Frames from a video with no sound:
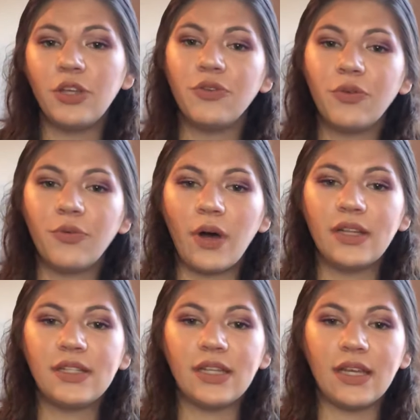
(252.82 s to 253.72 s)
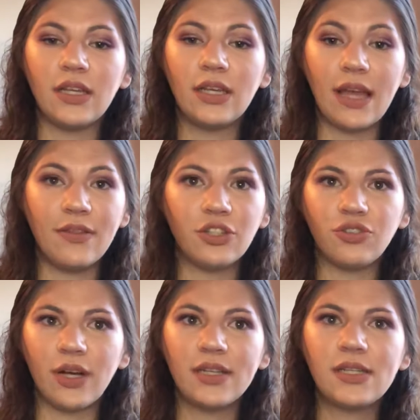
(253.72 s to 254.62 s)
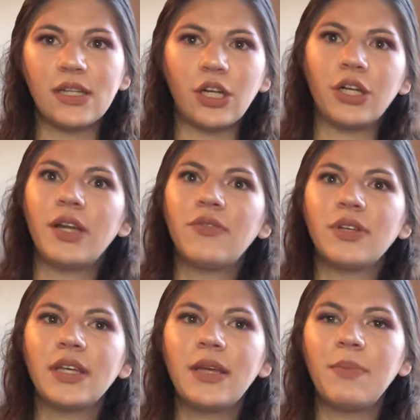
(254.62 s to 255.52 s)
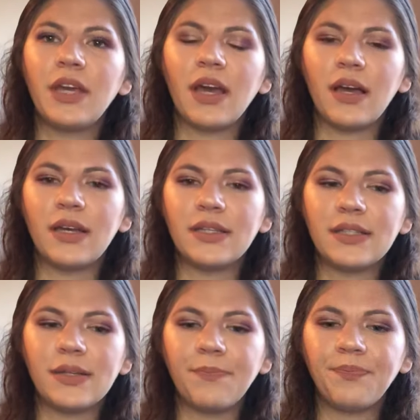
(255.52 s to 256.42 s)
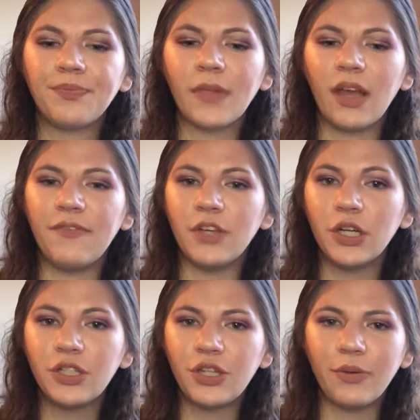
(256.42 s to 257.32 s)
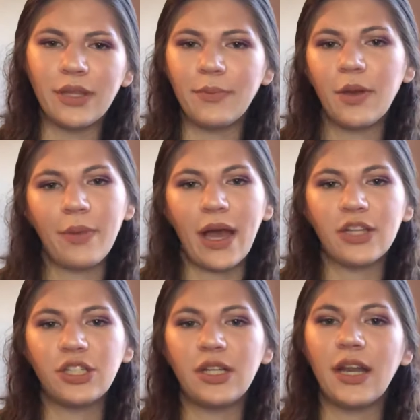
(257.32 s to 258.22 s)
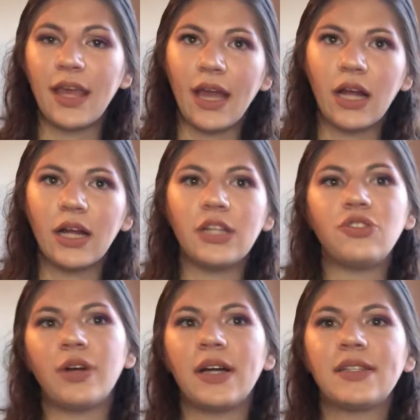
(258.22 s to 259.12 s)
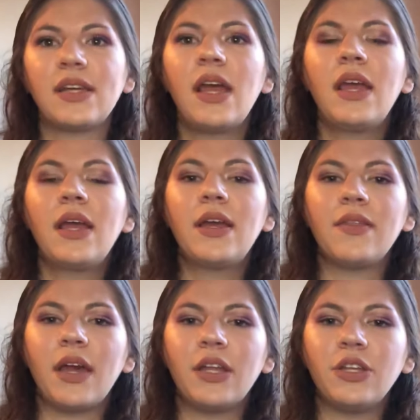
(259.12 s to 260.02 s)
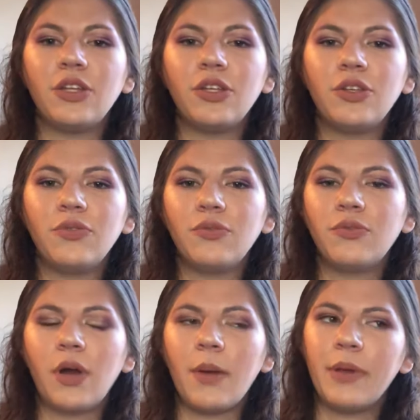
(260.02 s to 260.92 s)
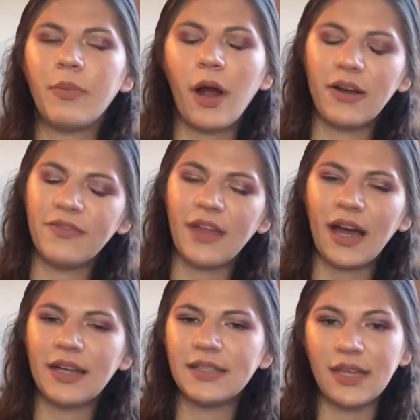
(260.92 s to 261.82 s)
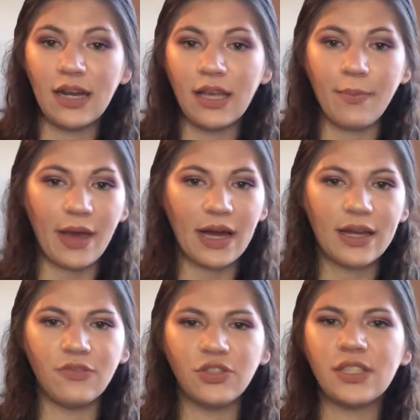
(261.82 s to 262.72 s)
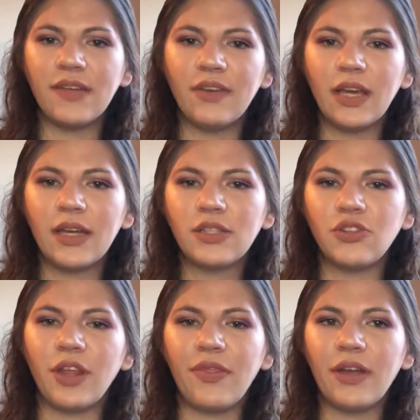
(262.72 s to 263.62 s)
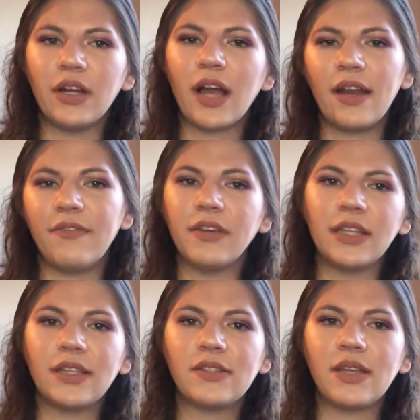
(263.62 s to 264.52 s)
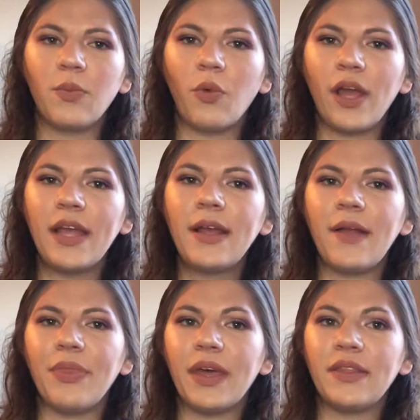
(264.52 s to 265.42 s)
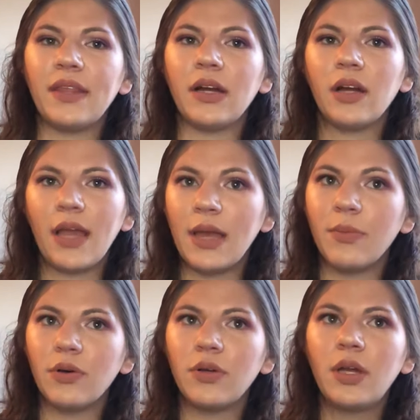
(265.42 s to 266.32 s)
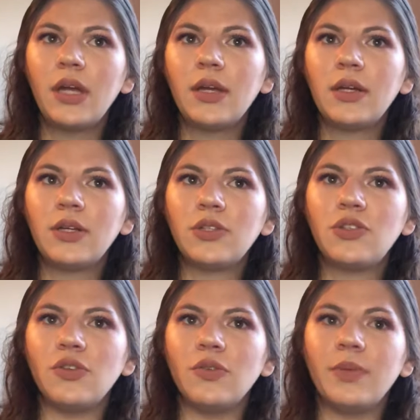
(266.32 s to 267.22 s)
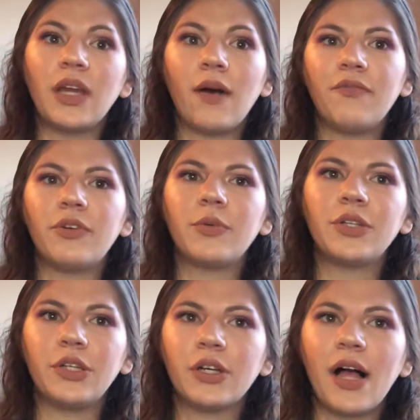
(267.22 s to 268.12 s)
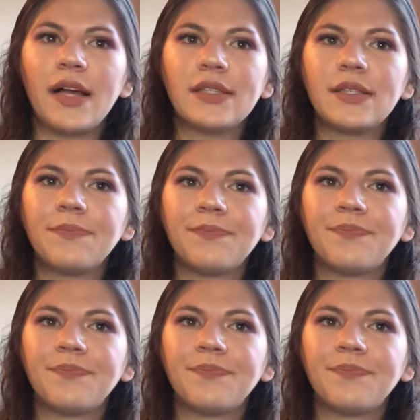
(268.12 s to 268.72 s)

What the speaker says: You will want to gain their trust and earn it really, because if you're showing them compassion and care and trust, then a big part of that is getting it back and receiving it so that they're kind of feeling the same way and that they're able to be comfortable in your class.